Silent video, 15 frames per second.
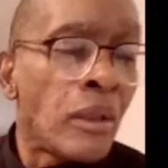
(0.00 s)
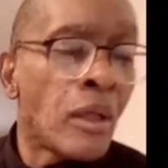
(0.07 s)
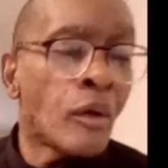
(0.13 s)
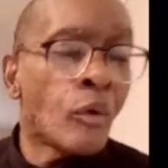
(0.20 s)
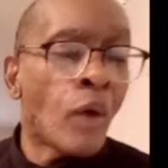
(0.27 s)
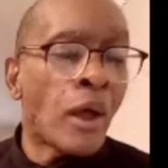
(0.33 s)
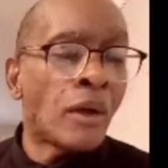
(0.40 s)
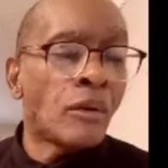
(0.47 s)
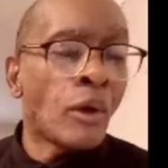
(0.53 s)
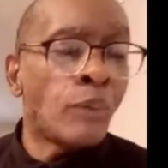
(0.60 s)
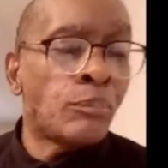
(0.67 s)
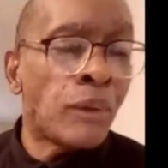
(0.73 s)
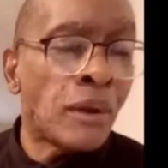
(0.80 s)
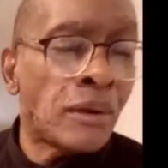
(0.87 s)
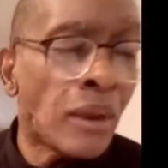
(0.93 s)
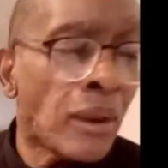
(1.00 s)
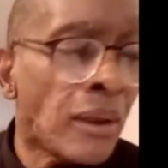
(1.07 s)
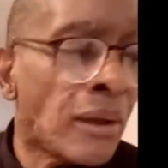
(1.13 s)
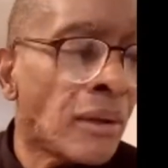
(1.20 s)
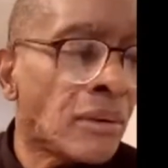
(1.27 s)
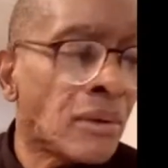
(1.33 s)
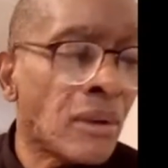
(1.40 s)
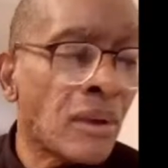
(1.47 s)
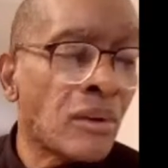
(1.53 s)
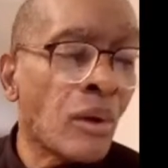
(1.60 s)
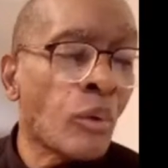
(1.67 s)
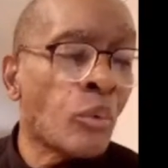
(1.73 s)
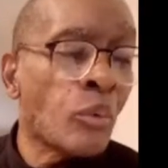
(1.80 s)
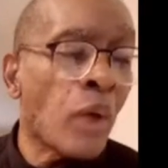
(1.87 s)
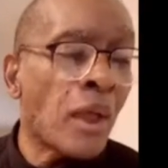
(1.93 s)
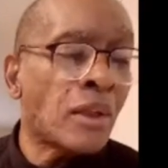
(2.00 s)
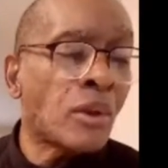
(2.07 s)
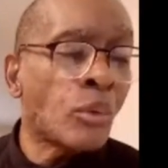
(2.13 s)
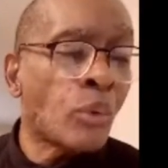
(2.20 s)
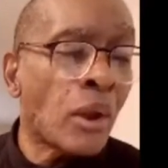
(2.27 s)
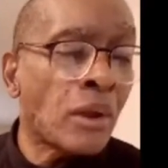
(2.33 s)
the great commit is the red,